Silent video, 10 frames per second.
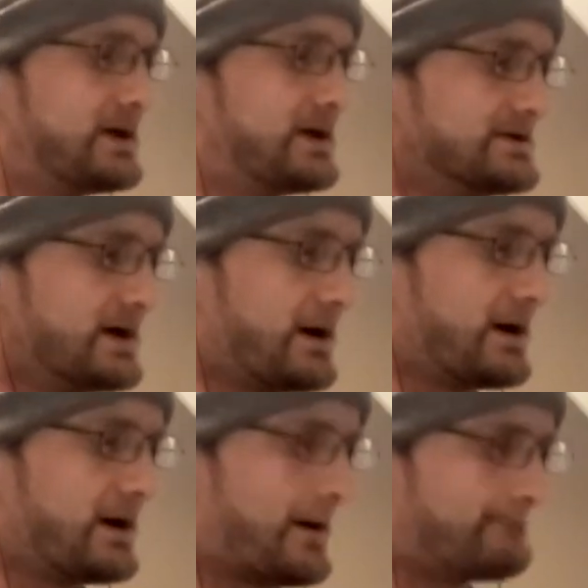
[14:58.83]

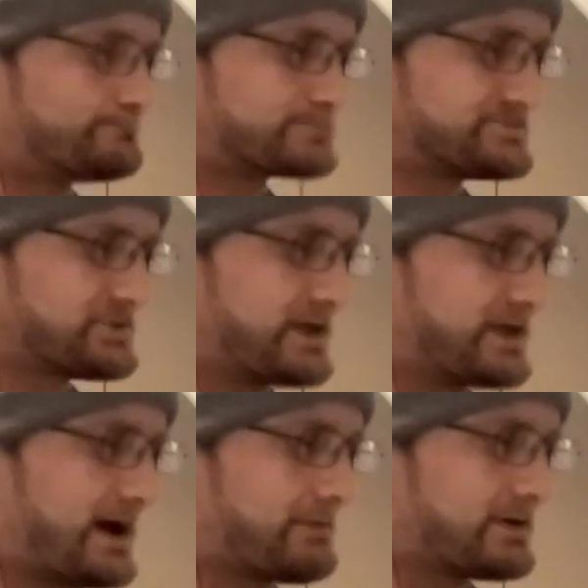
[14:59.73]
I'm
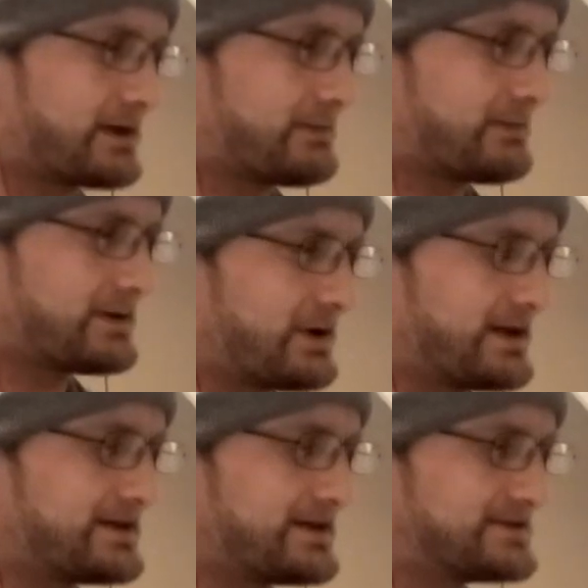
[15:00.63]
gonna go get
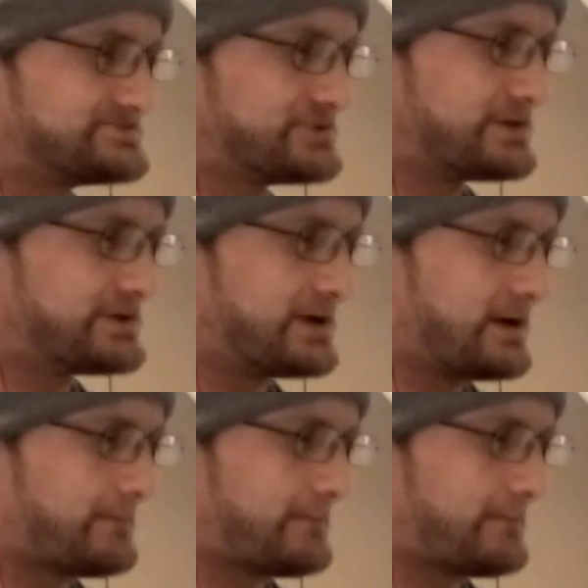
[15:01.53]
into it.